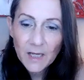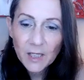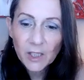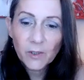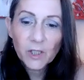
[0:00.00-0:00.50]

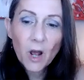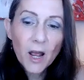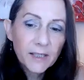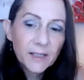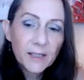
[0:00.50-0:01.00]
So it's
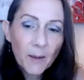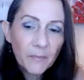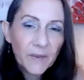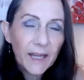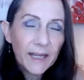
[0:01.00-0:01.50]
not
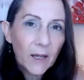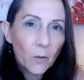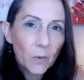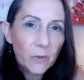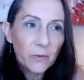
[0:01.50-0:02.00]
something that
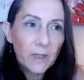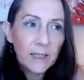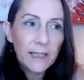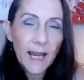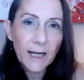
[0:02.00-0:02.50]
we
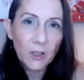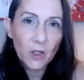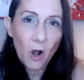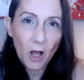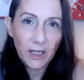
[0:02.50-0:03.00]
really
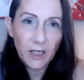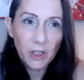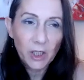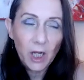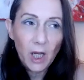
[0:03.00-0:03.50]

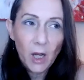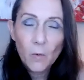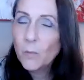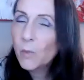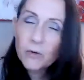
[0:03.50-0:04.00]
acknowledge
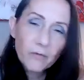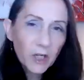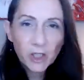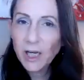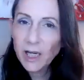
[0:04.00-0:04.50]
when we're
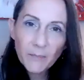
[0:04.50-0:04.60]
rushing